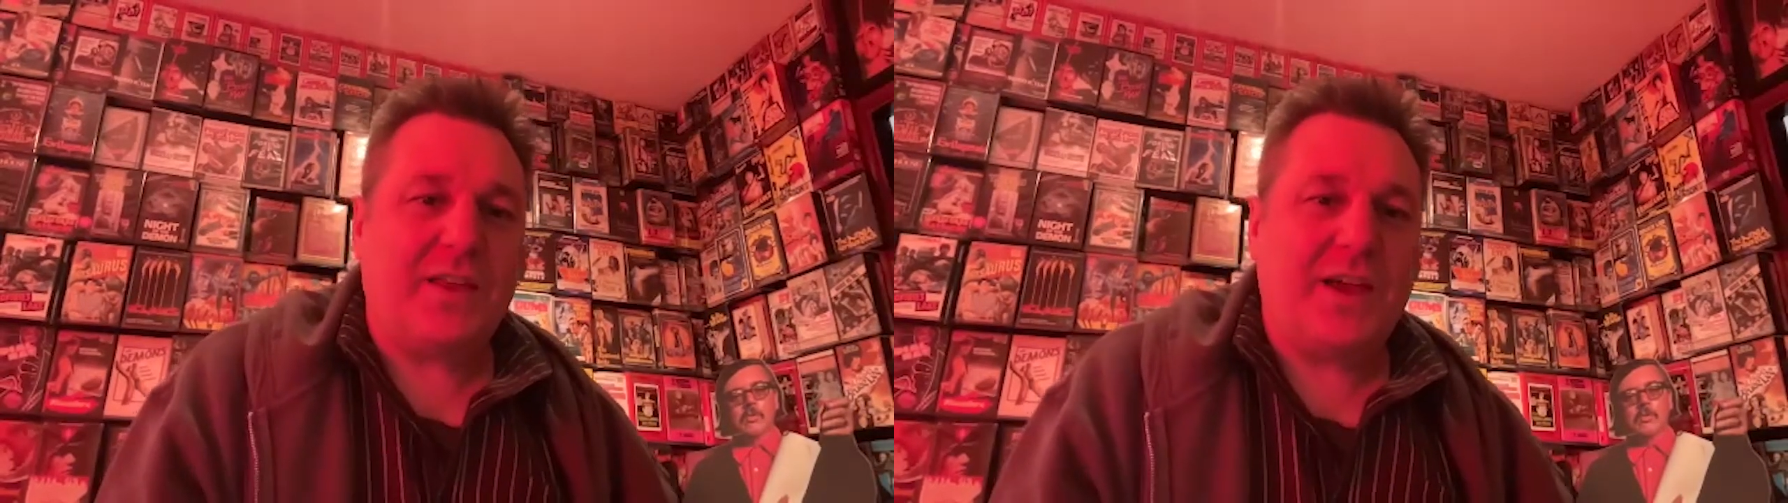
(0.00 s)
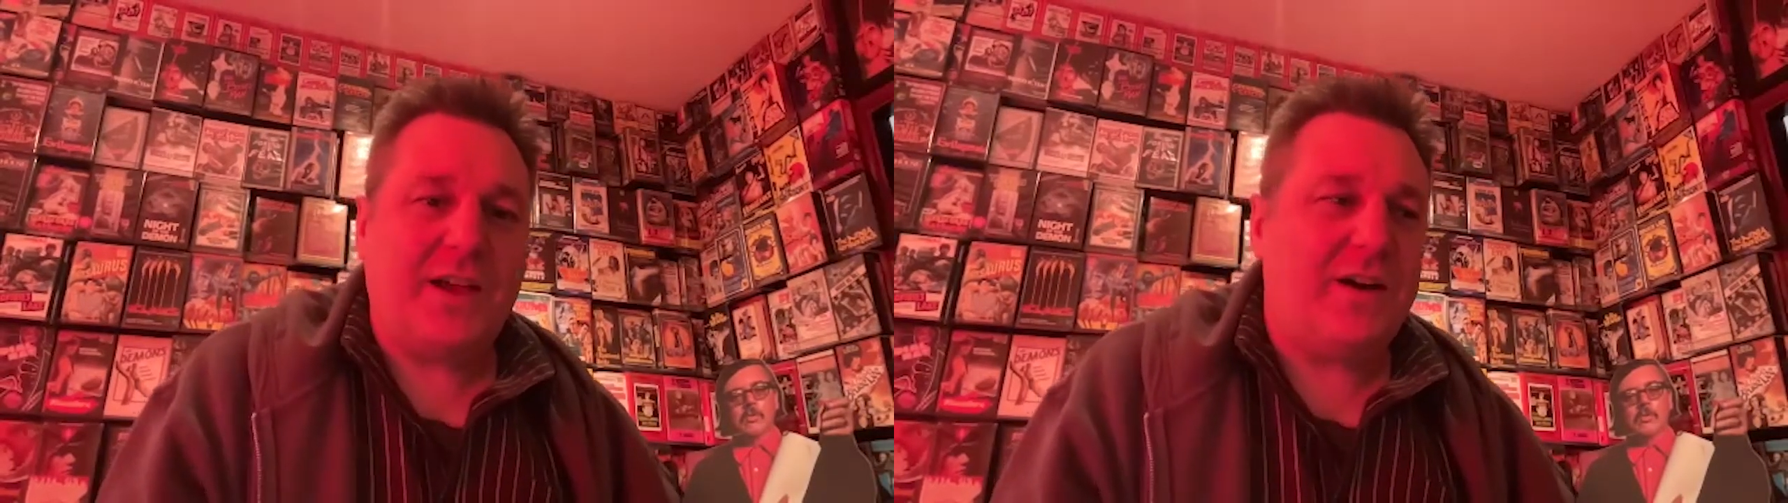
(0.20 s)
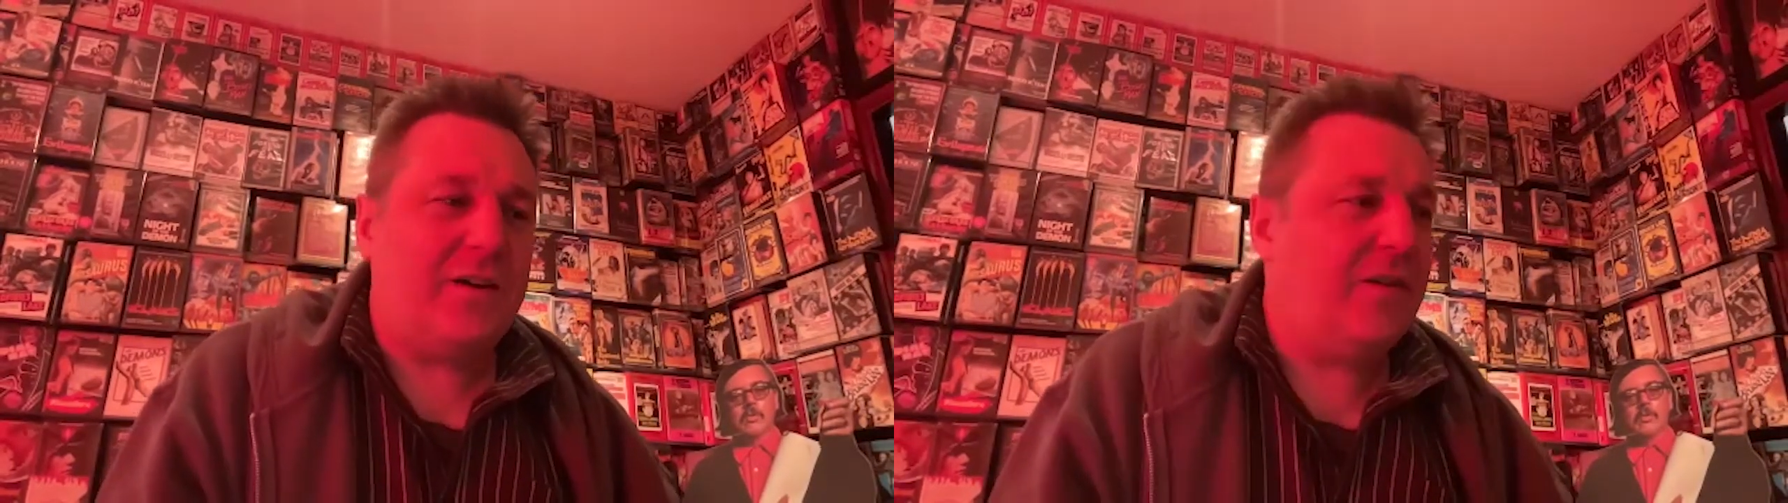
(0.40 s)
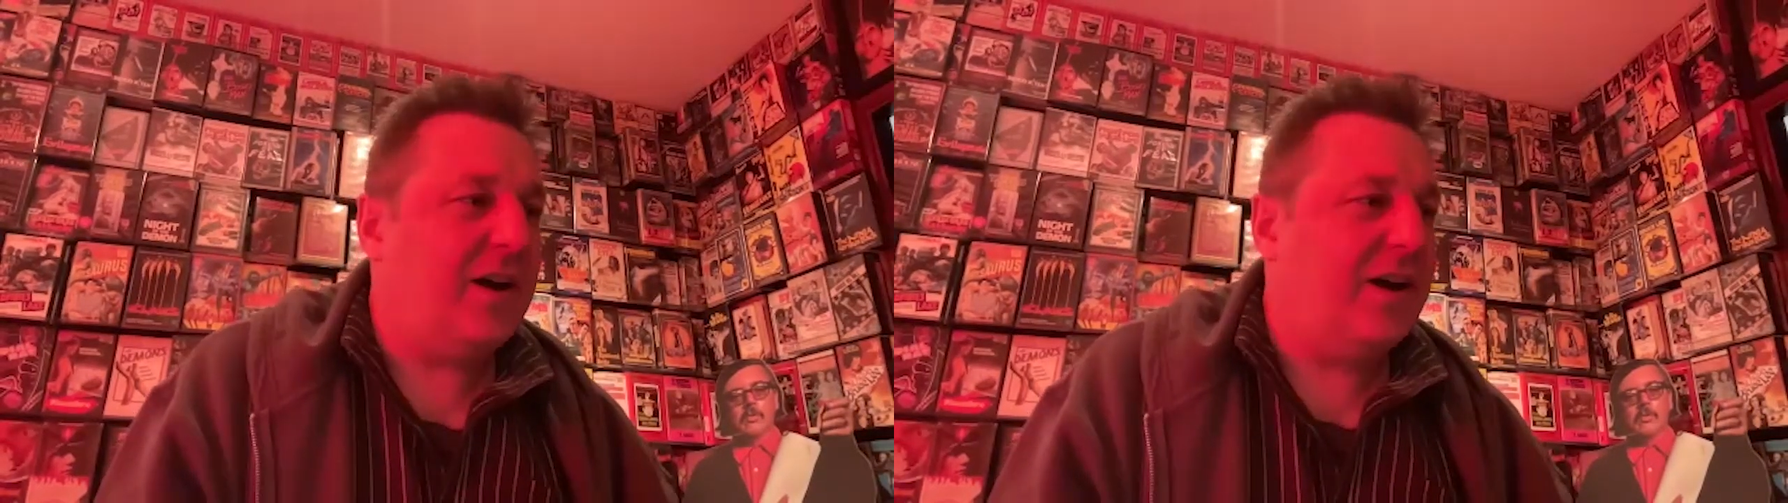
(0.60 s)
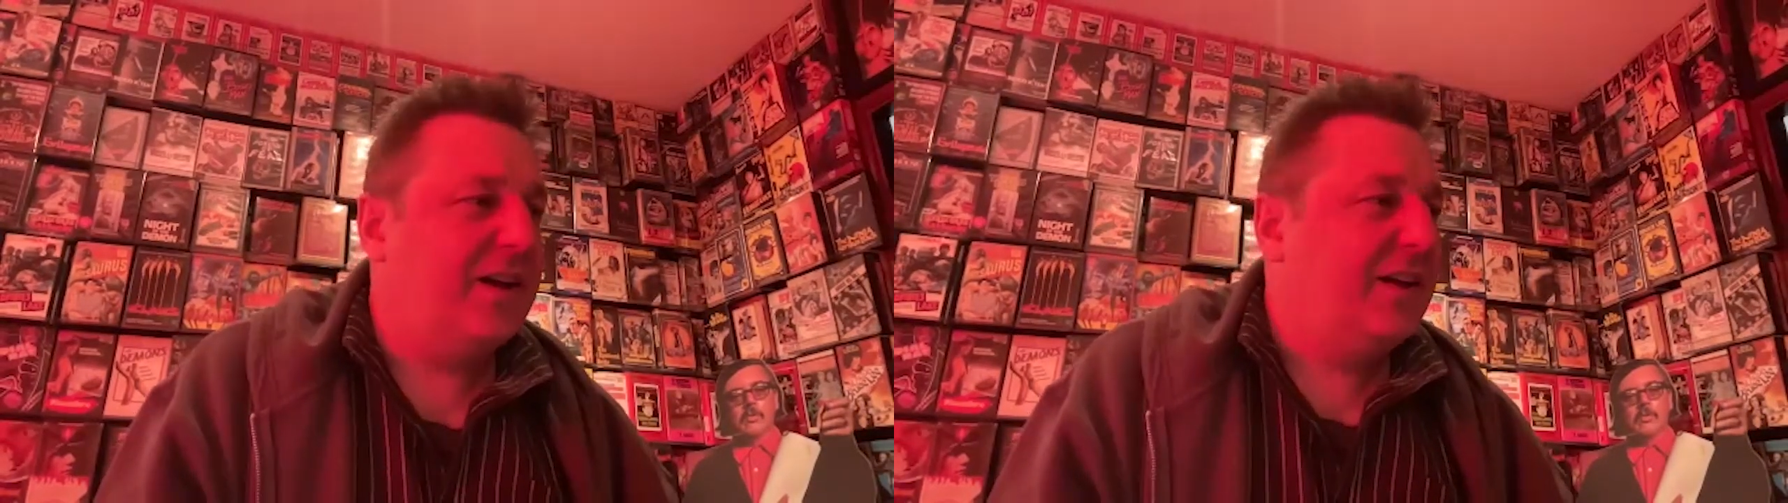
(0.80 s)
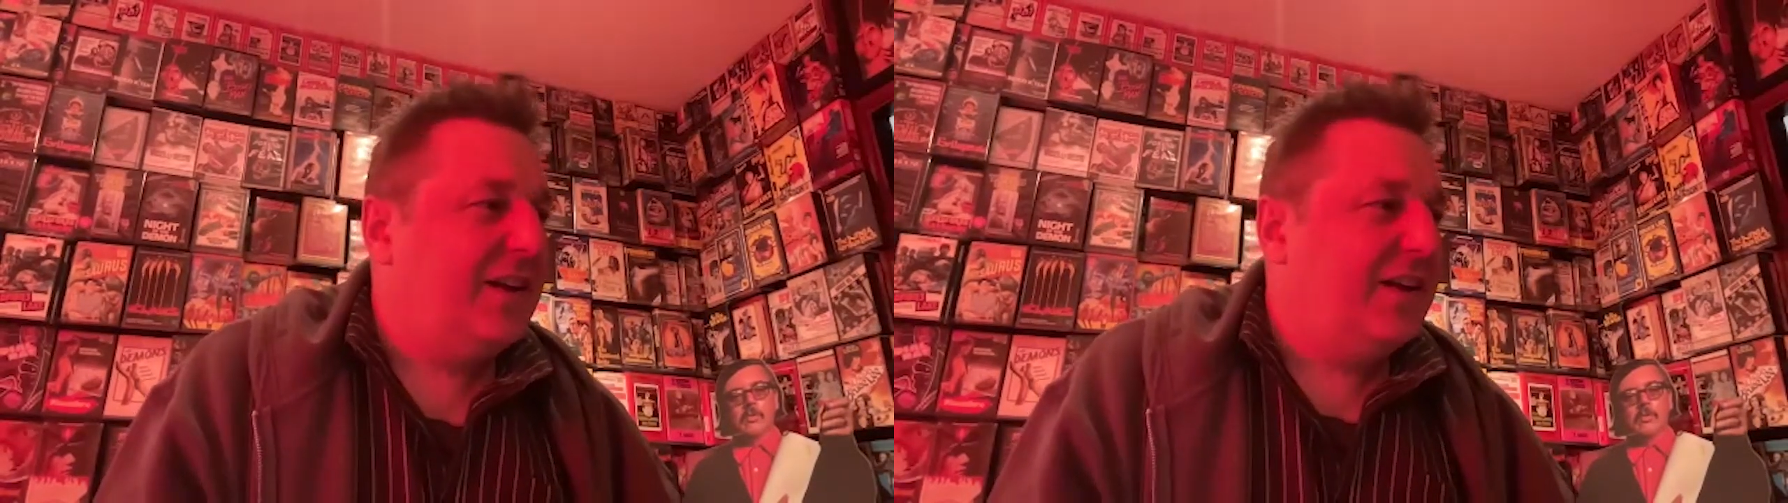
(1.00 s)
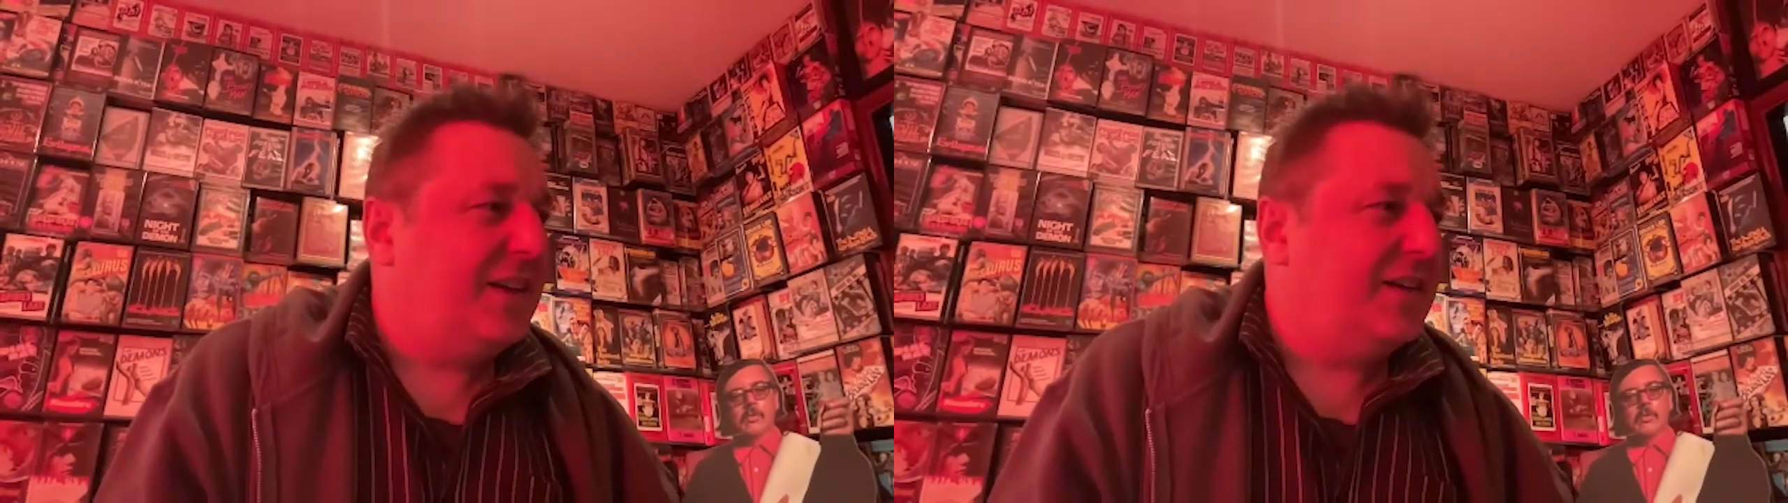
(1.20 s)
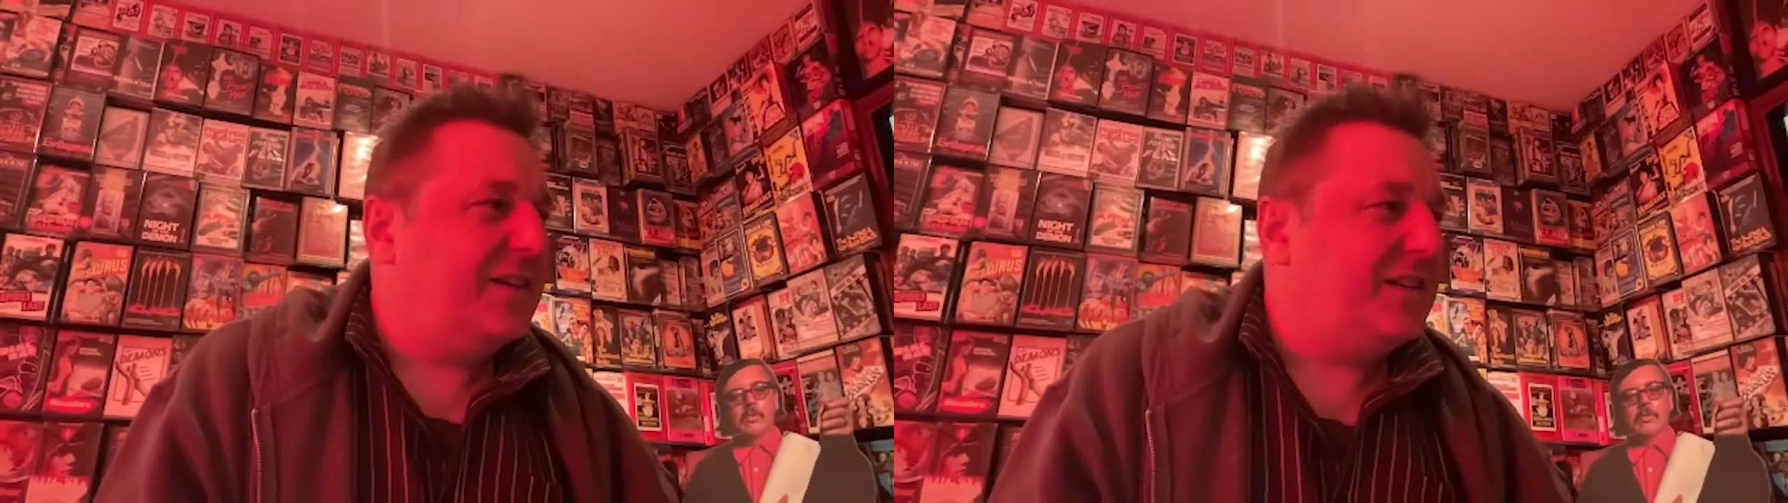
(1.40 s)
They are
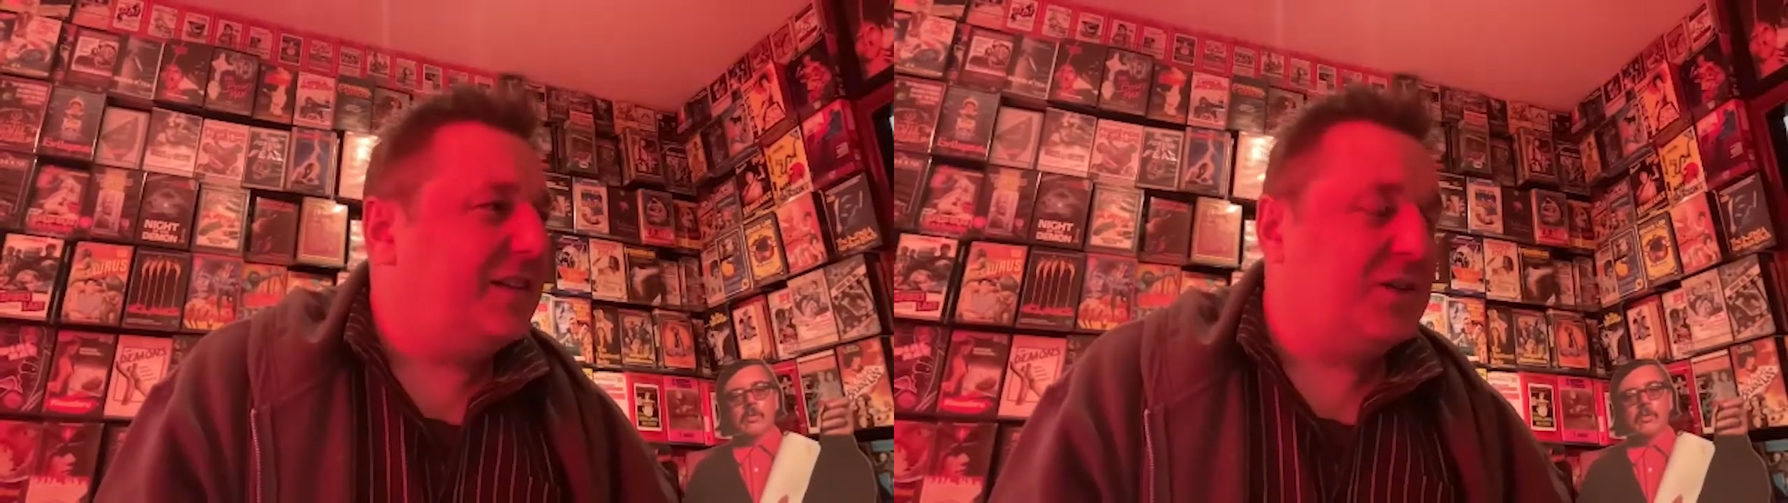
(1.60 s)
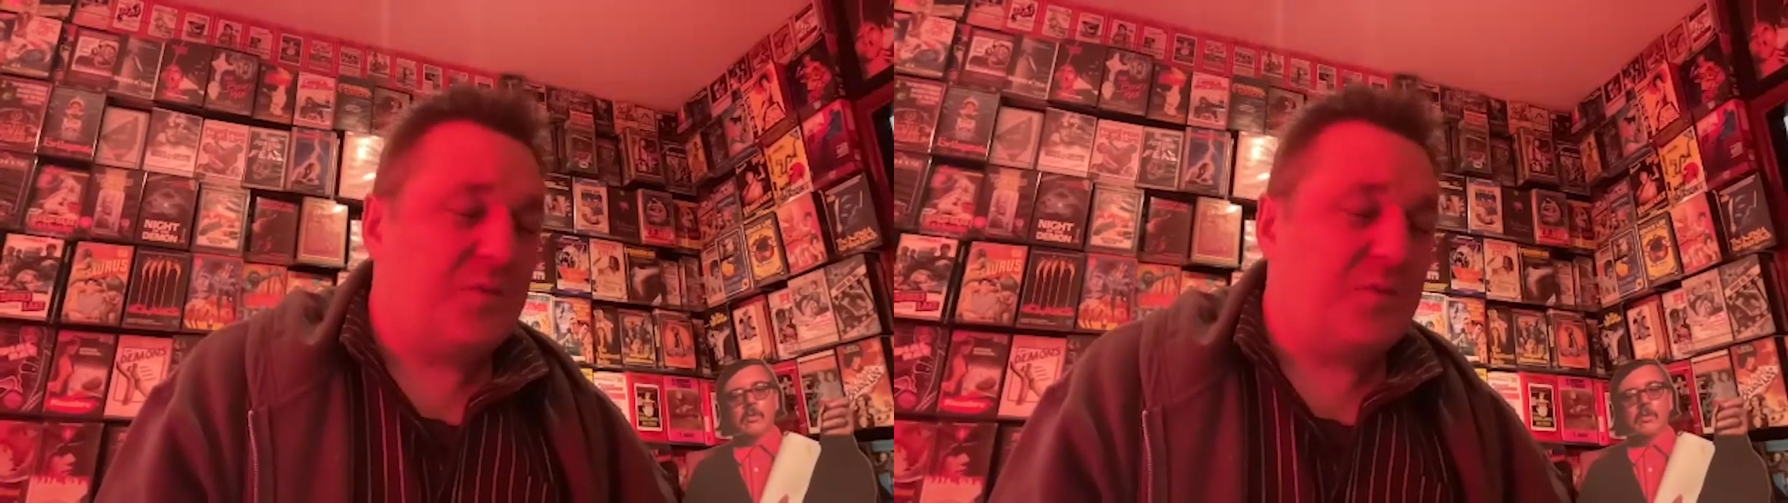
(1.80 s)
these